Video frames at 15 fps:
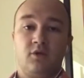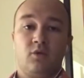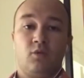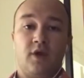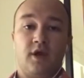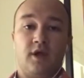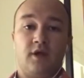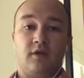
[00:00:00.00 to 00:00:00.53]

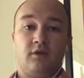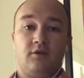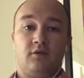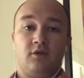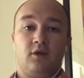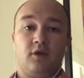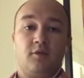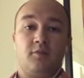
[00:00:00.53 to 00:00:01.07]
when
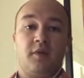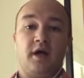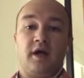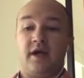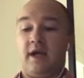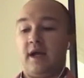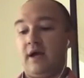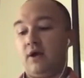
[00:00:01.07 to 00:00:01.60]
you're
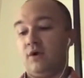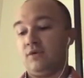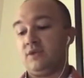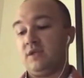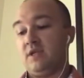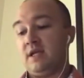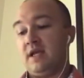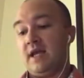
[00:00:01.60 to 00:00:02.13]
buying a
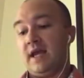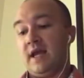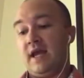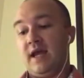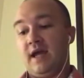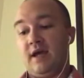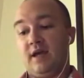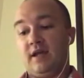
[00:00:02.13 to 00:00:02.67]
house,
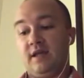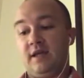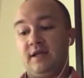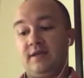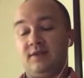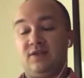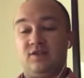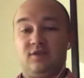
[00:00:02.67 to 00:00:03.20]
and
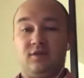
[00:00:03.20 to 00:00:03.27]
it